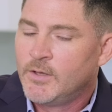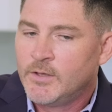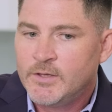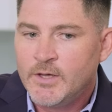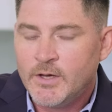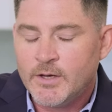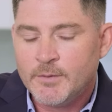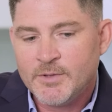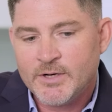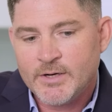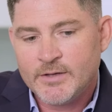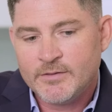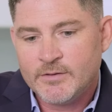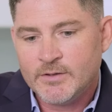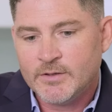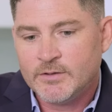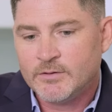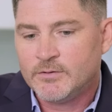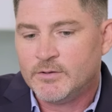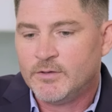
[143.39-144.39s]
Yeah, I mean, I
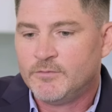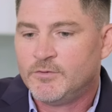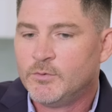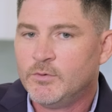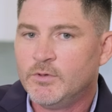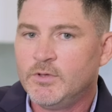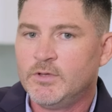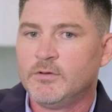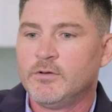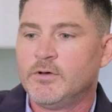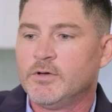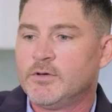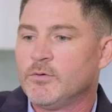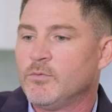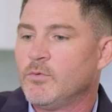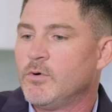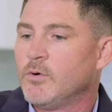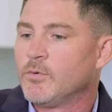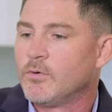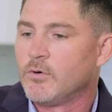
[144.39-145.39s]
think if you really look at
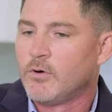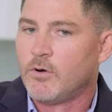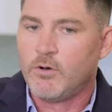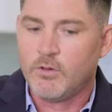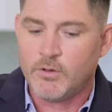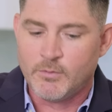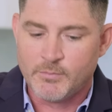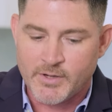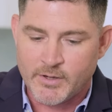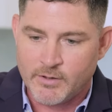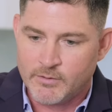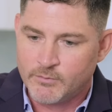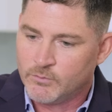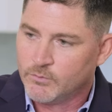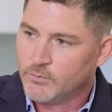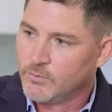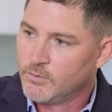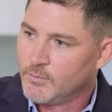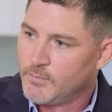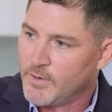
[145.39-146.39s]
what we're all about,
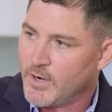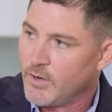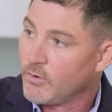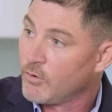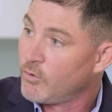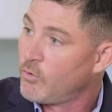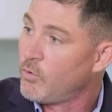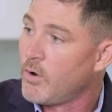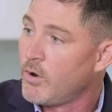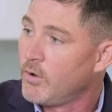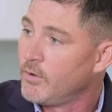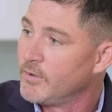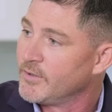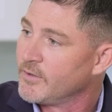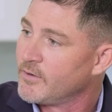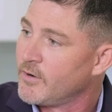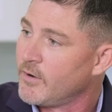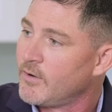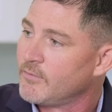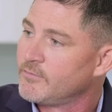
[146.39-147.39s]
we're about quality of
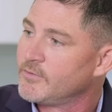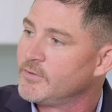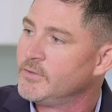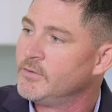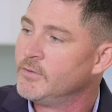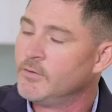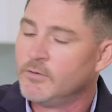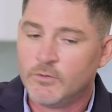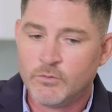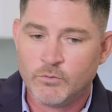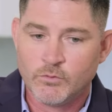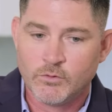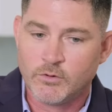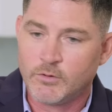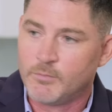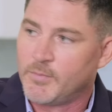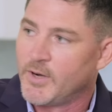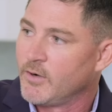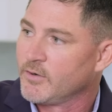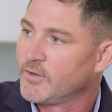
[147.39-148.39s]
coffee, we're
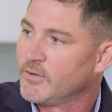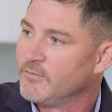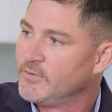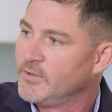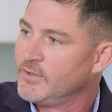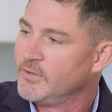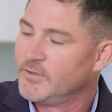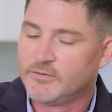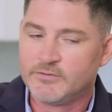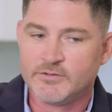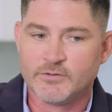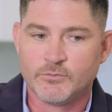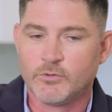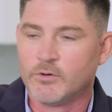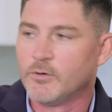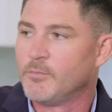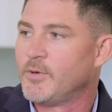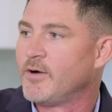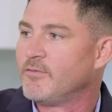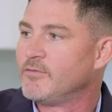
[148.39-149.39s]
about convenience, and we're
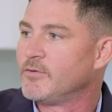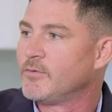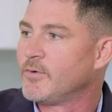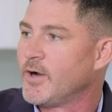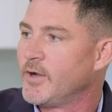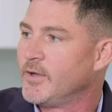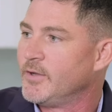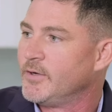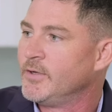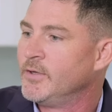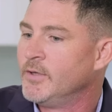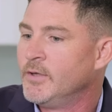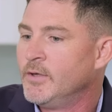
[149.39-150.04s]
about variety.